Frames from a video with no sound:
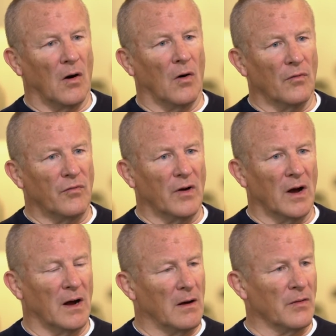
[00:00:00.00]
of
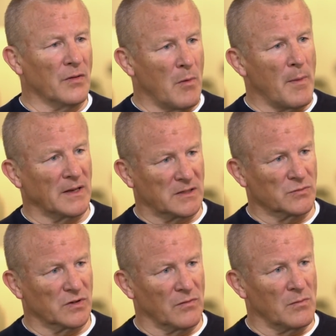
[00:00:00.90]
the
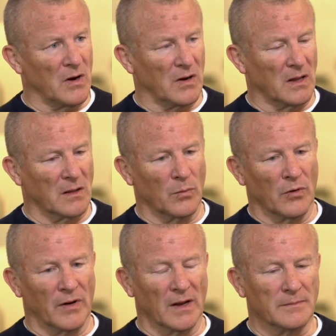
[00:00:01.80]
momentum-driven market that
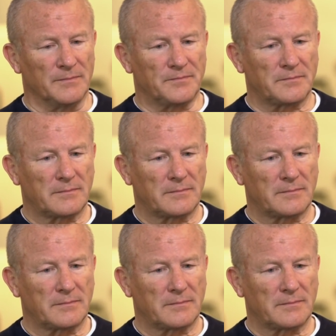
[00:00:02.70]
we're in.